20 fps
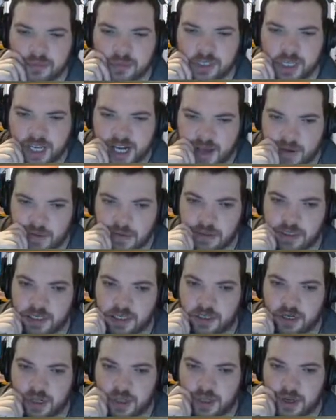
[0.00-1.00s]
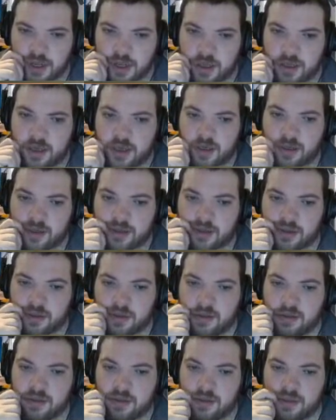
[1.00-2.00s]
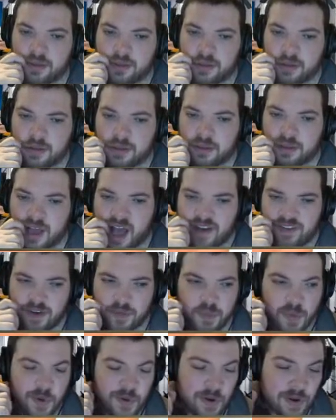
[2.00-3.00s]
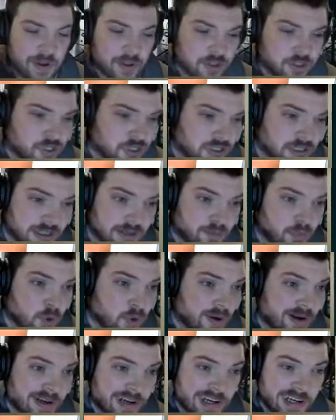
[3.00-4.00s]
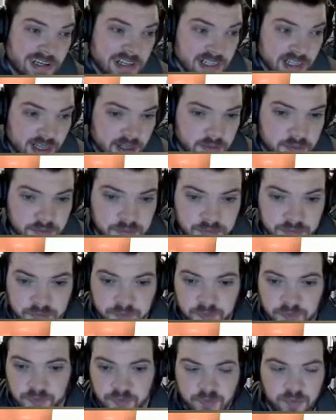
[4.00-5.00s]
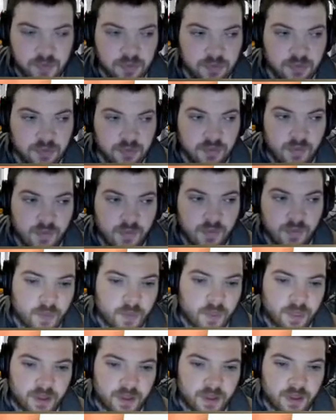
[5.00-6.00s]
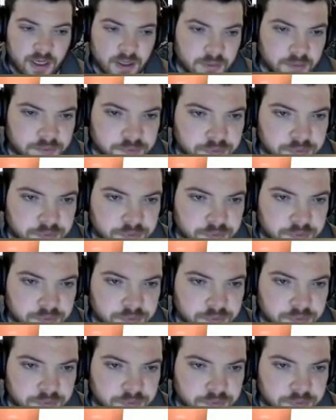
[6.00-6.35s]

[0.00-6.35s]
Yeah, that was the agenda there, yeah. I think Milner took the ball cleanly there. Yeah.